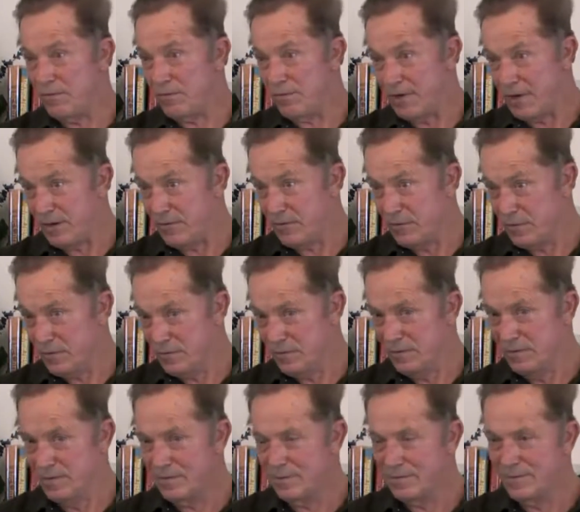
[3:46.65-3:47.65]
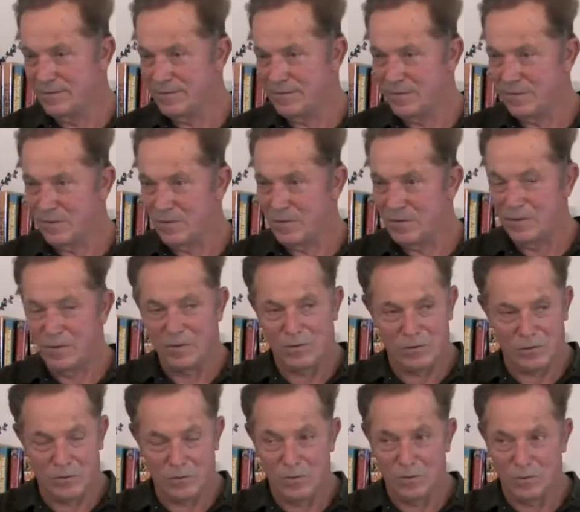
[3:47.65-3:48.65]
favor
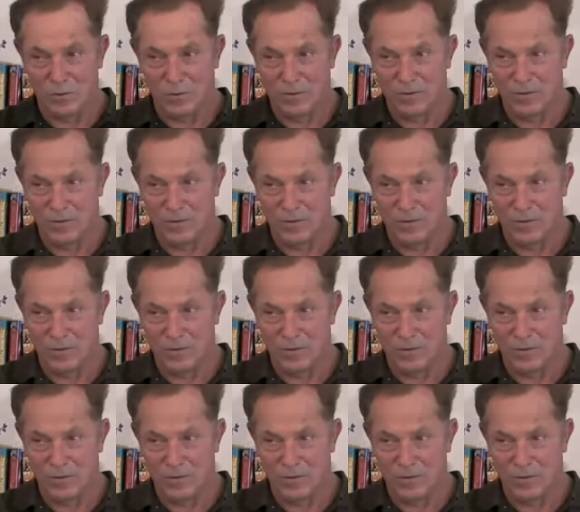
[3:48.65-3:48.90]
to you.